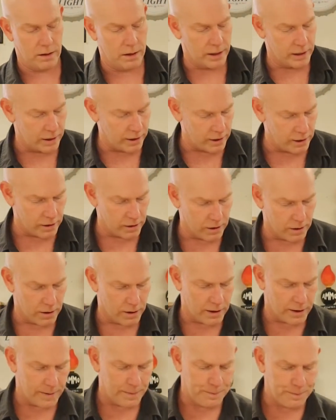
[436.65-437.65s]
into
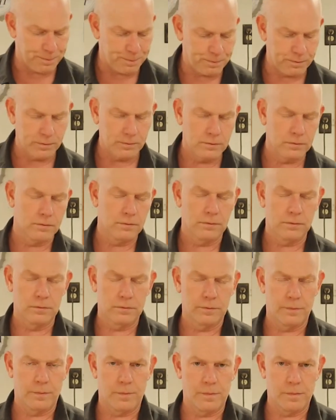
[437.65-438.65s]
your uh,
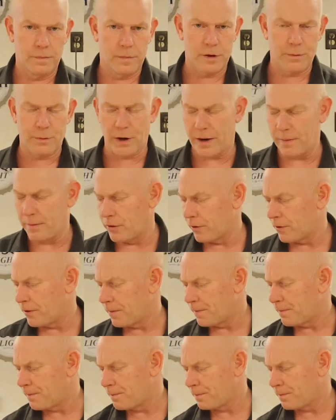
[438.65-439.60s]
spray booth.